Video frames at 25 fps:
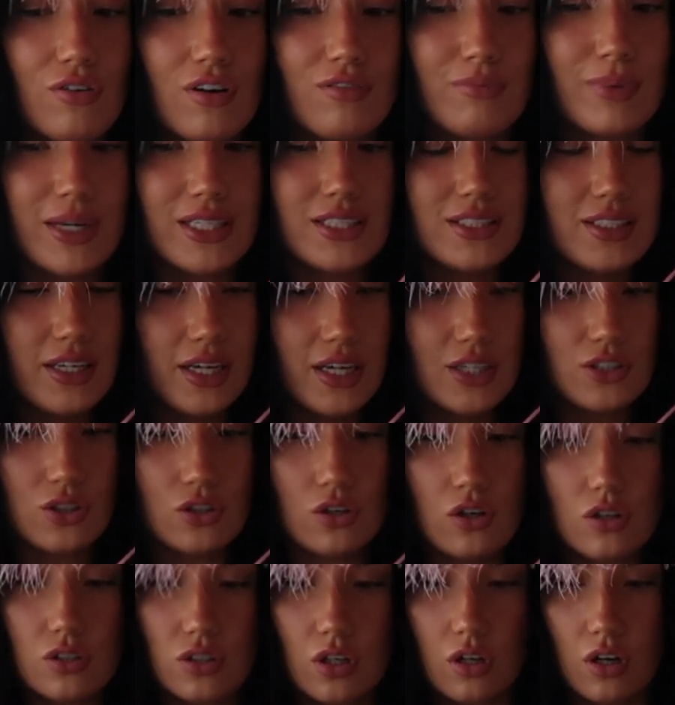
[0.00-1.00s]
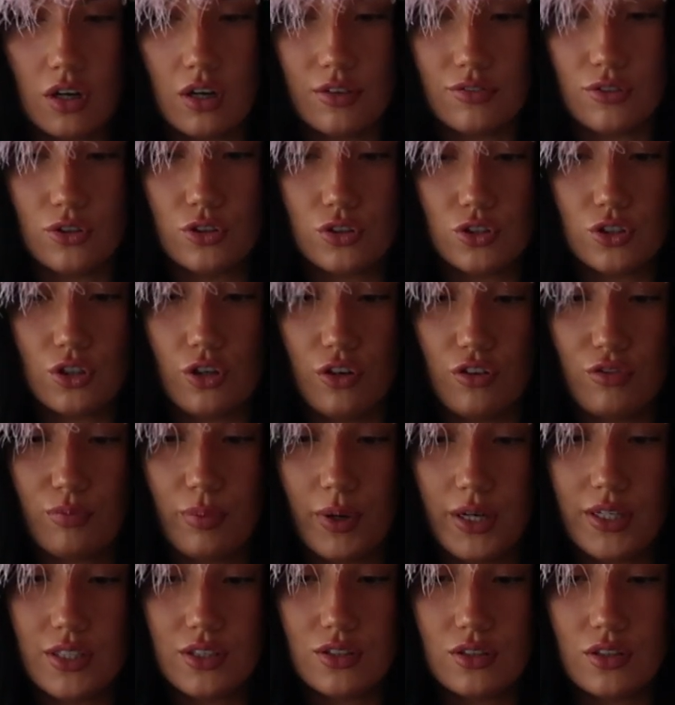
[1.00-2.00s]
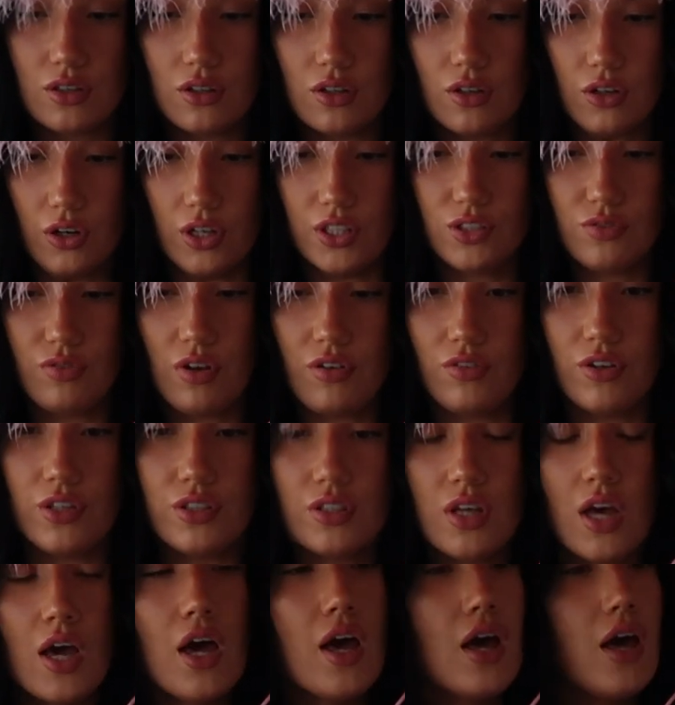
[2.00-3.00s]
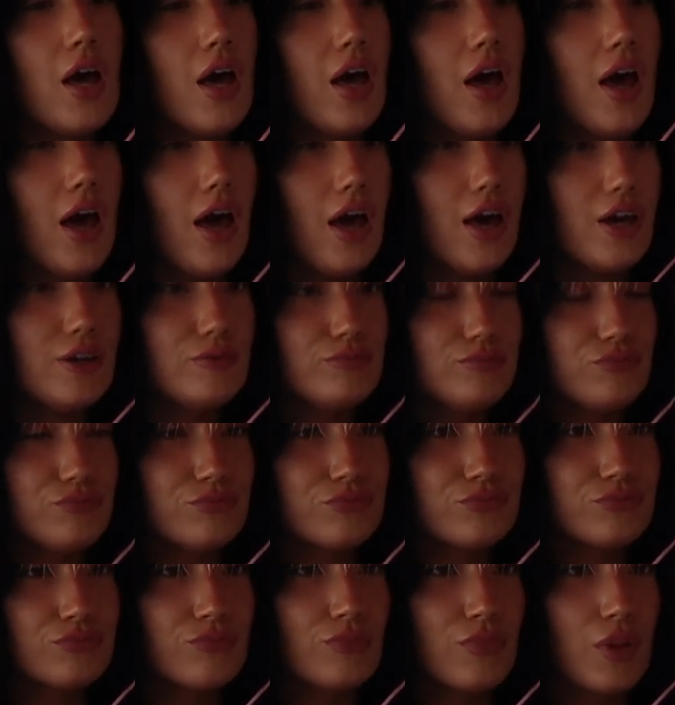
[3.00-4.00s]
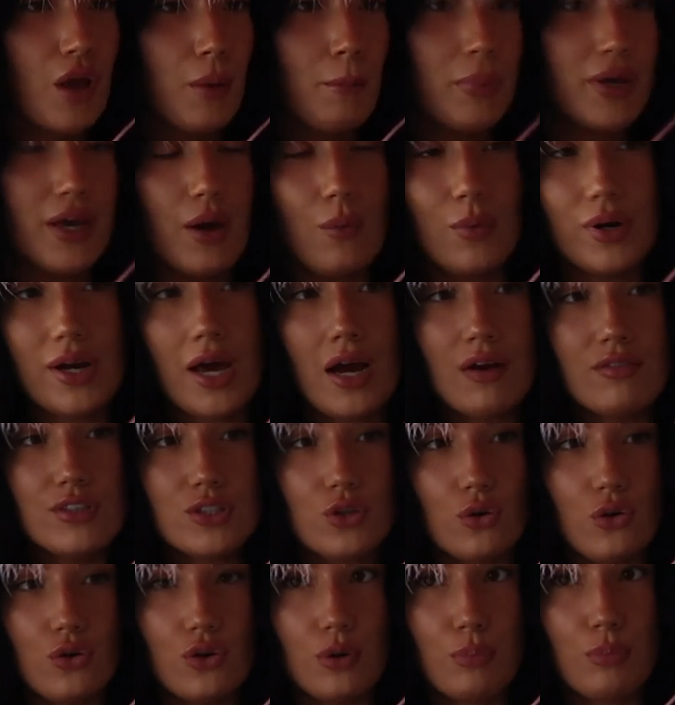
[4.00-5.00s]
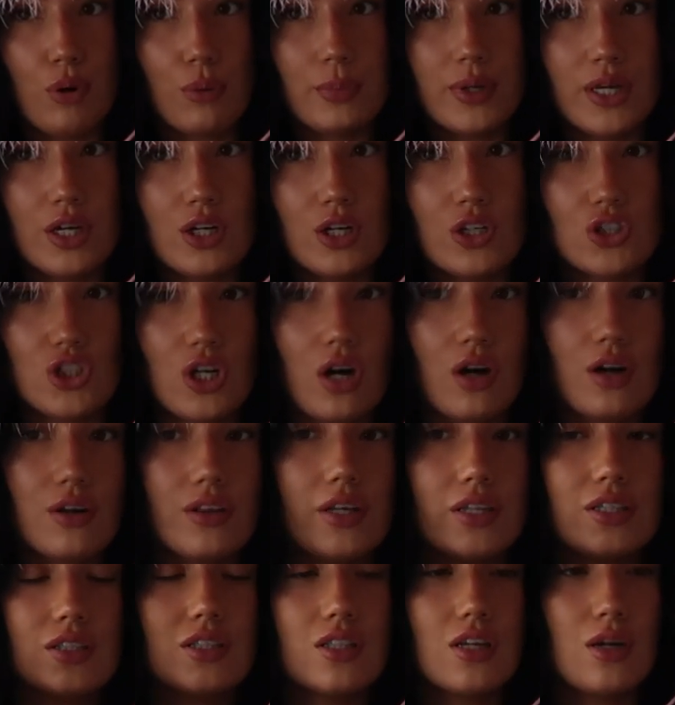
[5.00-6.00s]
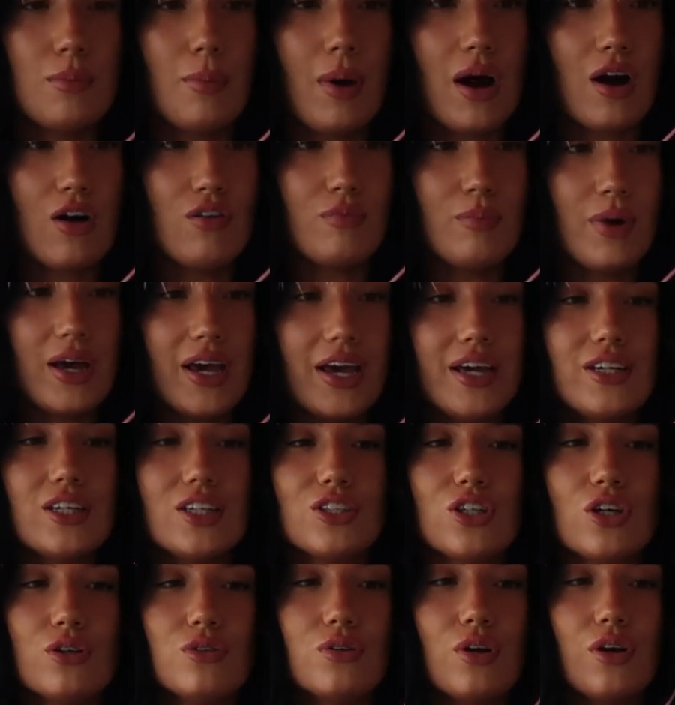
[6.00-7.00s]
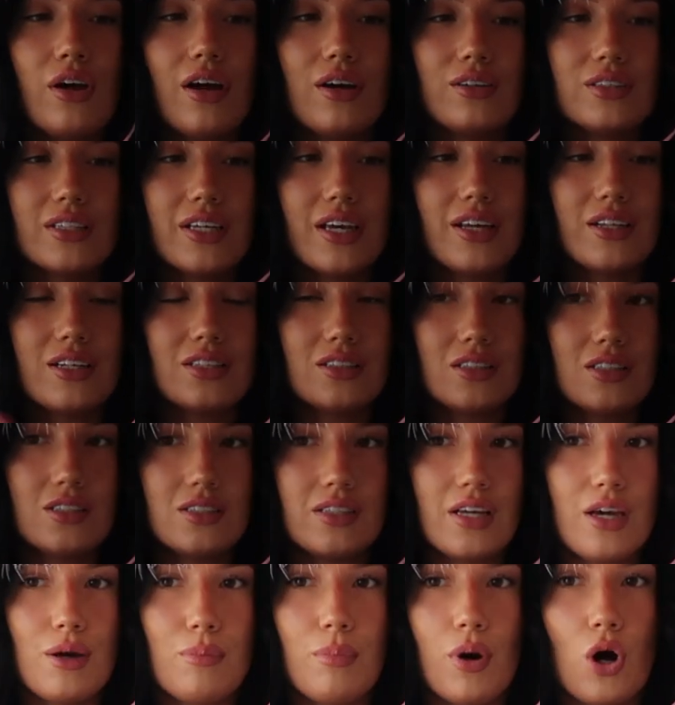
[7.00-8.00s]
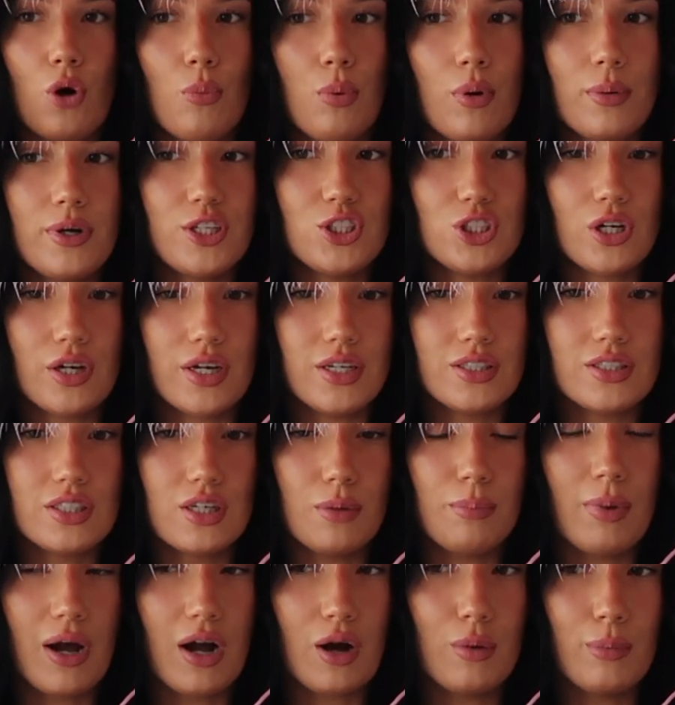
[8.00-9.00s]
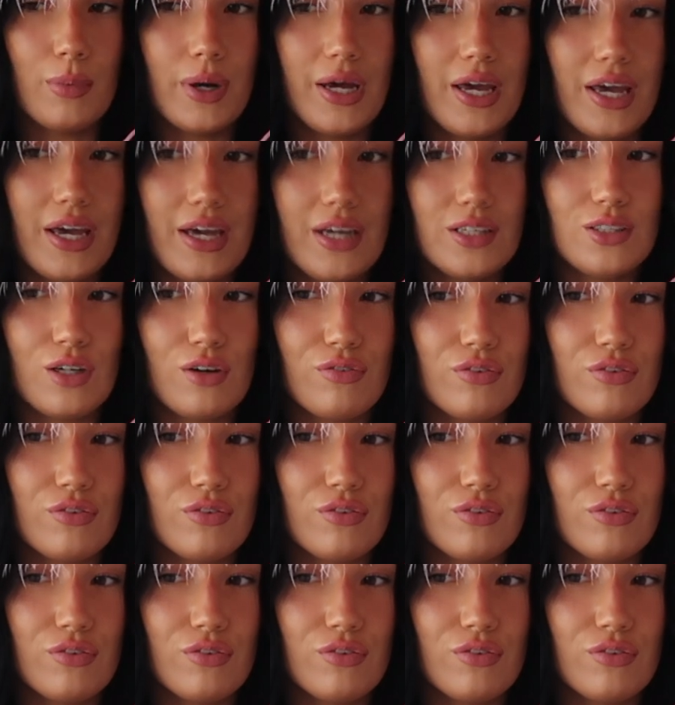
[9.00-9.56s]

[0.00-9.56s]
I've made TikToks. I've got toothpaste. Oh no, it's feathers. Um, but yeah, when Harry's on, I'm probably going to chuck this to the back of my head. I don't know how to get this to sit, but I'll probably chuck it to the back of my head.